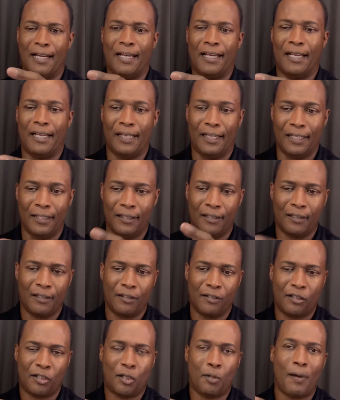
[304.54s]
a
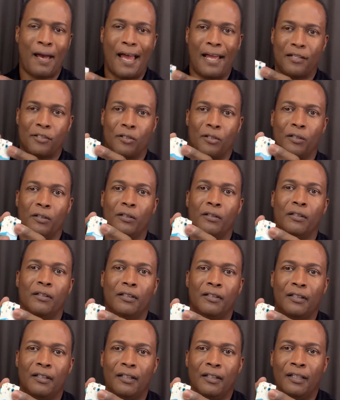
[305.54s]
2-axle
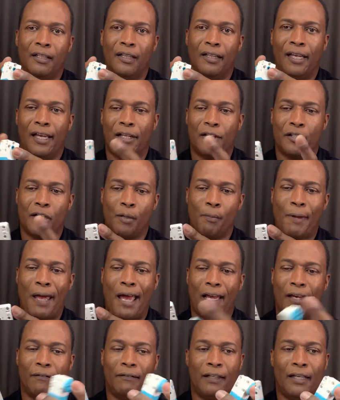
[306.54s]
into the
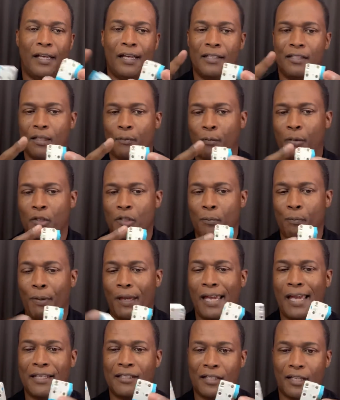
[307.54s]
back of this and put some
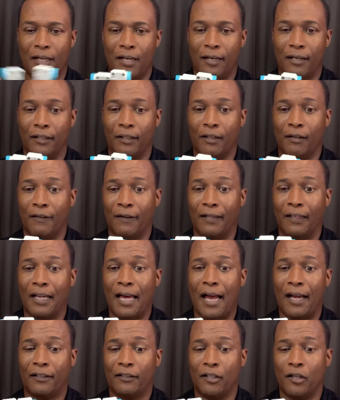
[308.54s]
pegs in there and literally
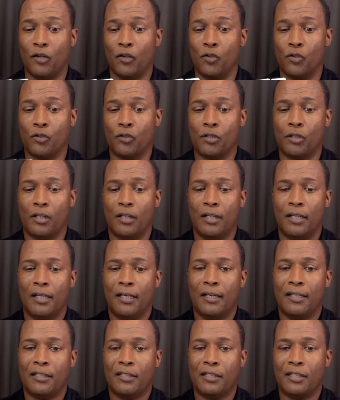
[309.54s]
locked those
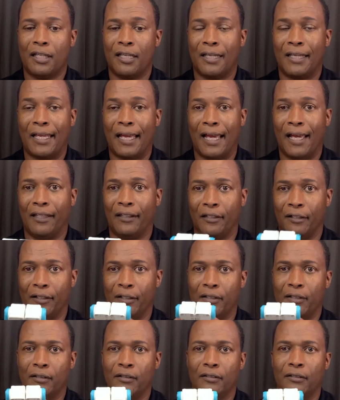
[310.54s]

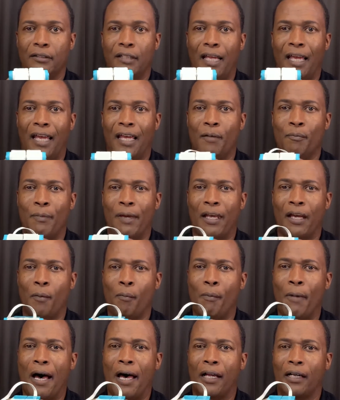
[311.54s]
together and made a
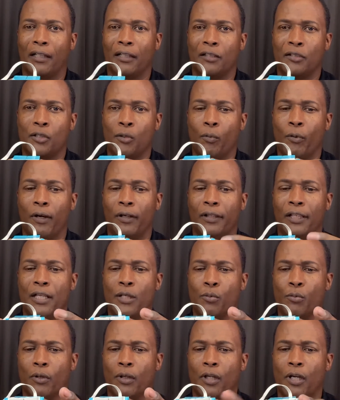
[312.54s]
model to where these
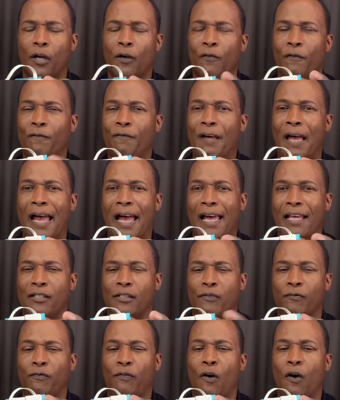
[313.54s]
would go
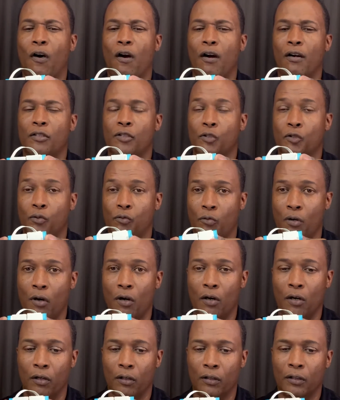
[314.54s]
fast, far,
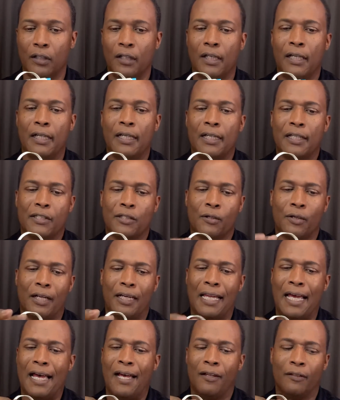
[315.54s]
strong. So it
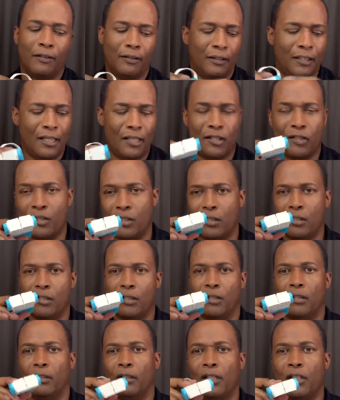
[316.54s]
allowed these
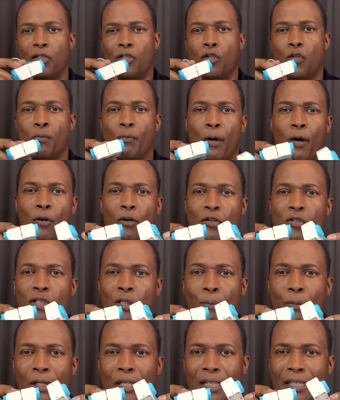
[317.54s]
two motors to
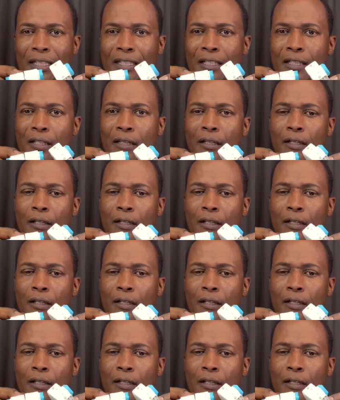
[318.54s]
be